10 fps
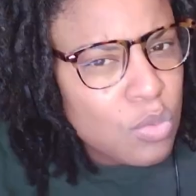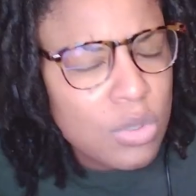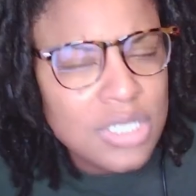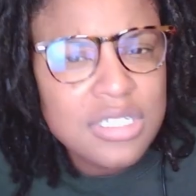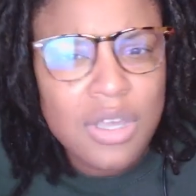
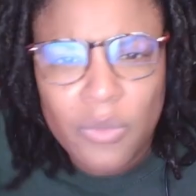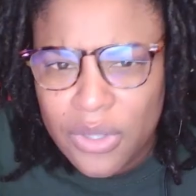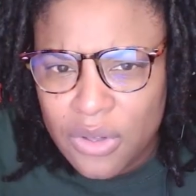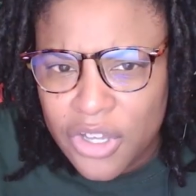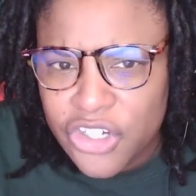What's going
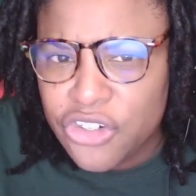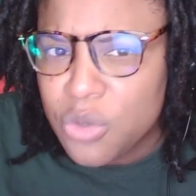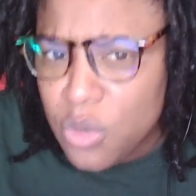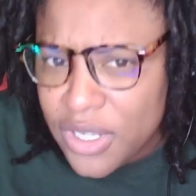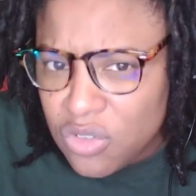on? You're
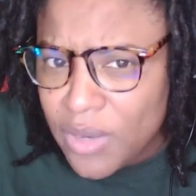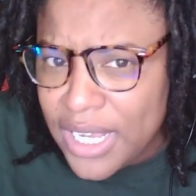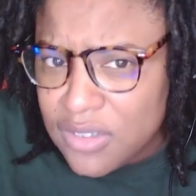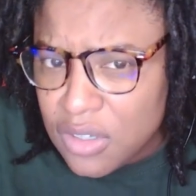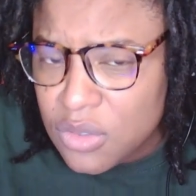going to
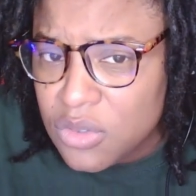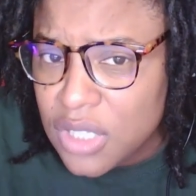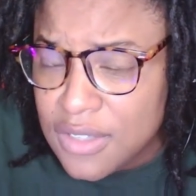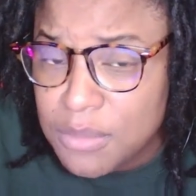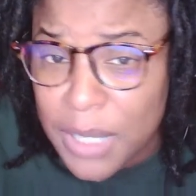raise all those
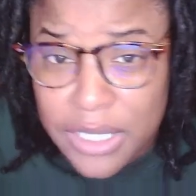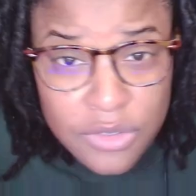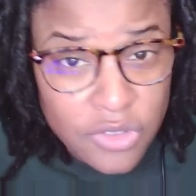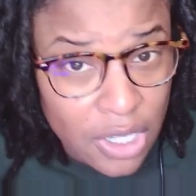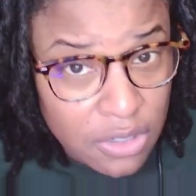kids by
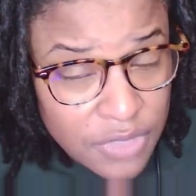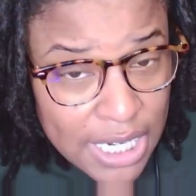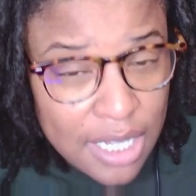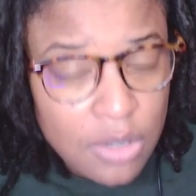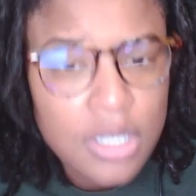yourself
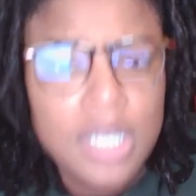now?